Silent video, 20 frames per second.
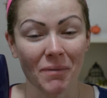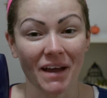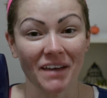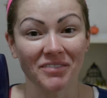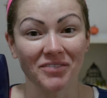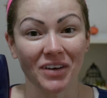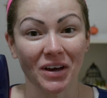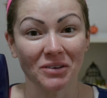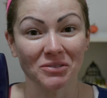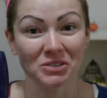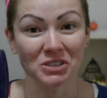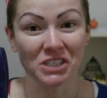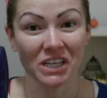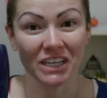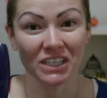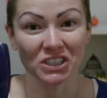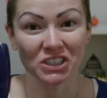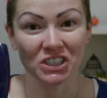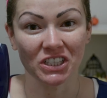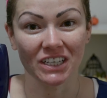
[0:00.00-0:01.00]
my
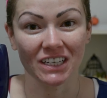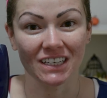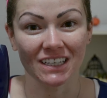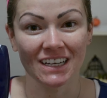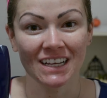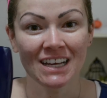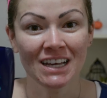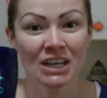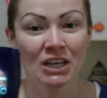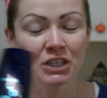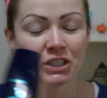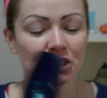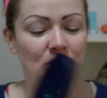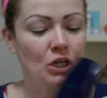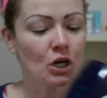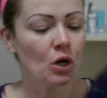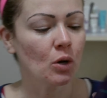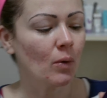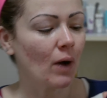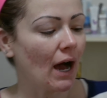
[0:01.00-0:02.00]
foundation.
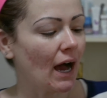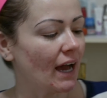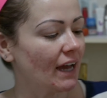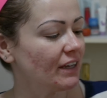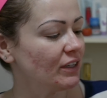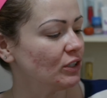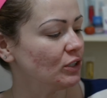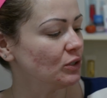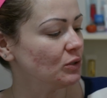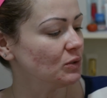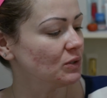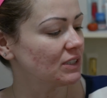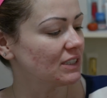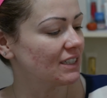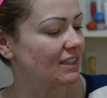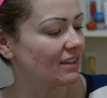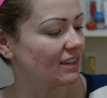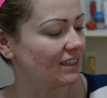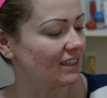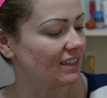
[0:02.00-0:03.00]
So I
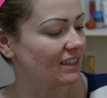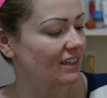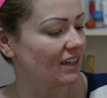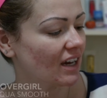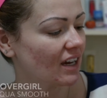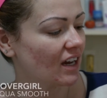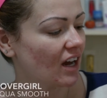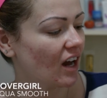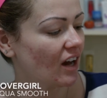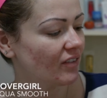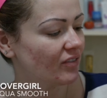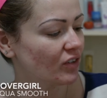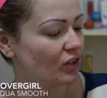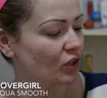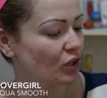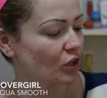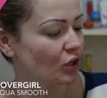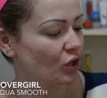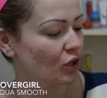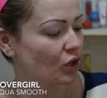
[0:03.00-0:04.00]
used the
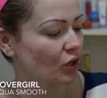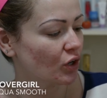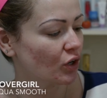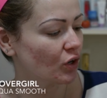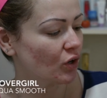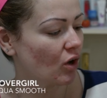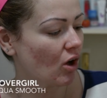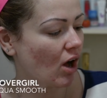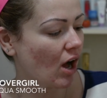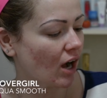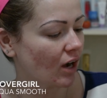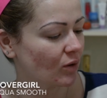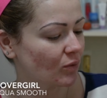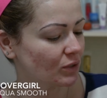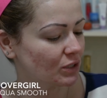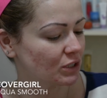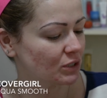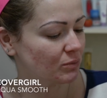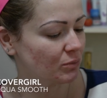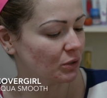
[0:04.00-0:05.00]
CoverGirl
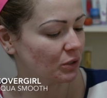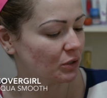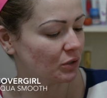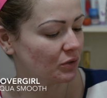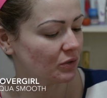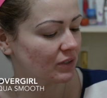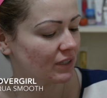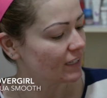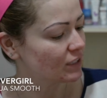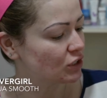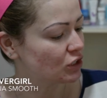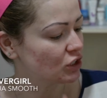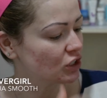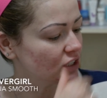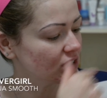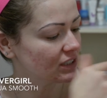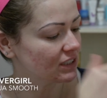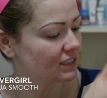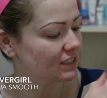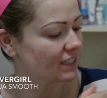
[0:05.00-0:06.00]
Aqua Smooth. It's
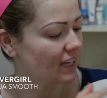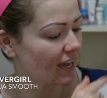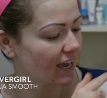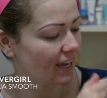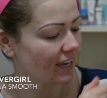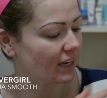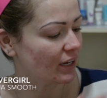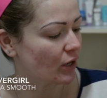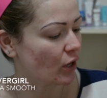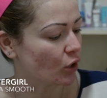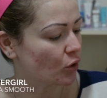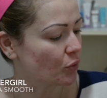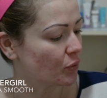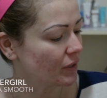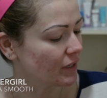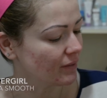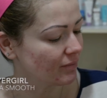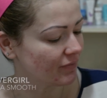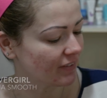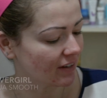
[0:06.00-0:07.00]
just a
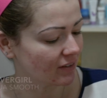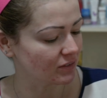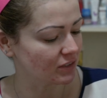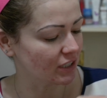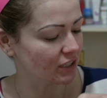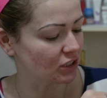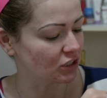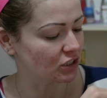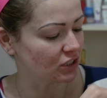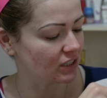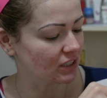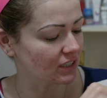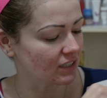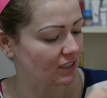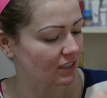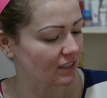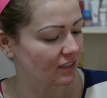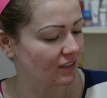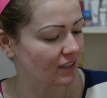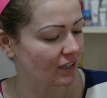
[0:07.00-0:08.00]
cream
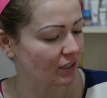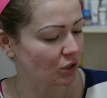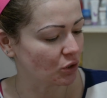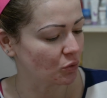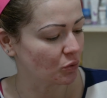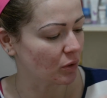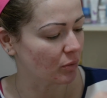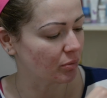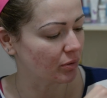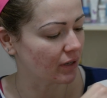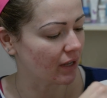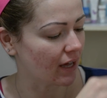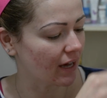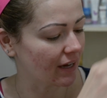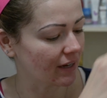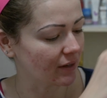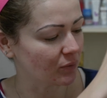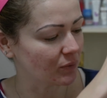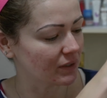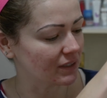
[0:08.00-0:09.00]
foundation that you
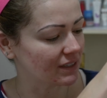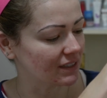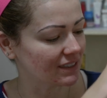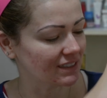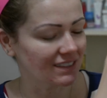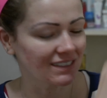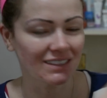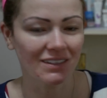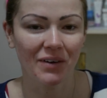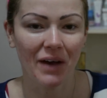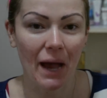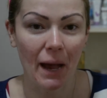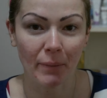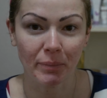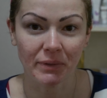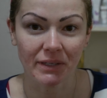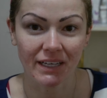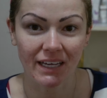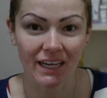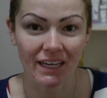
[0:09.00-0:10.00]
apply with this little
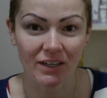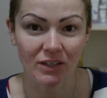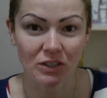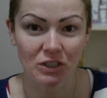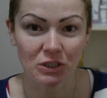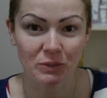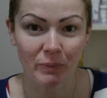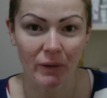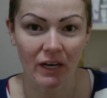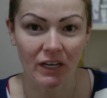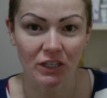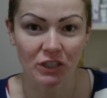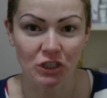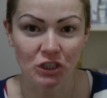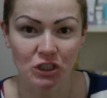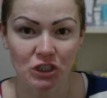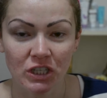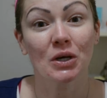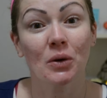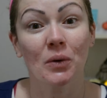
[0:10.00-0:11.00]
applicator
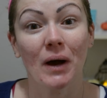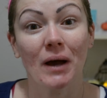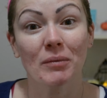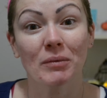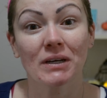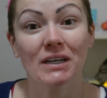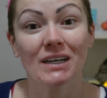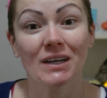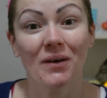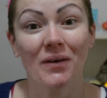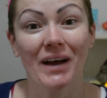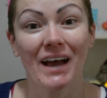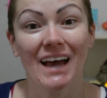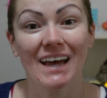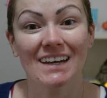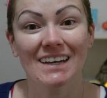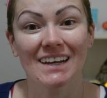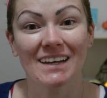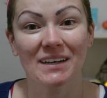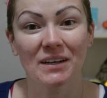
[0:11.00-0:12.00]
sponge. So I'm gonna go
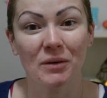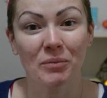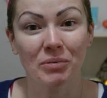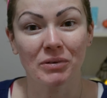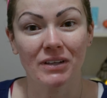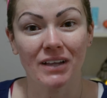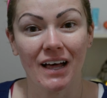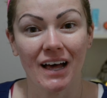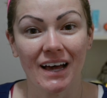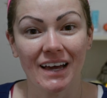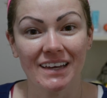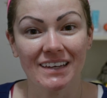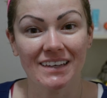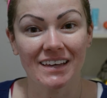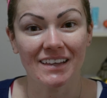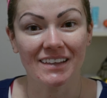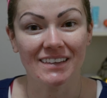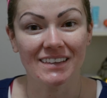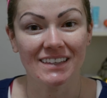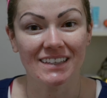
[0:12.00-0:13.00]
ahead and
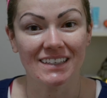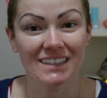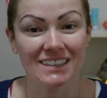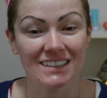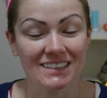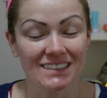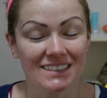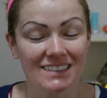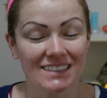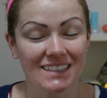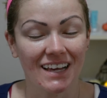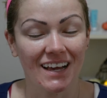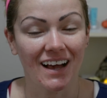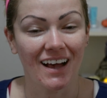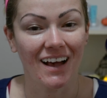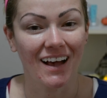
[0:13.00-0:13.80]
apply this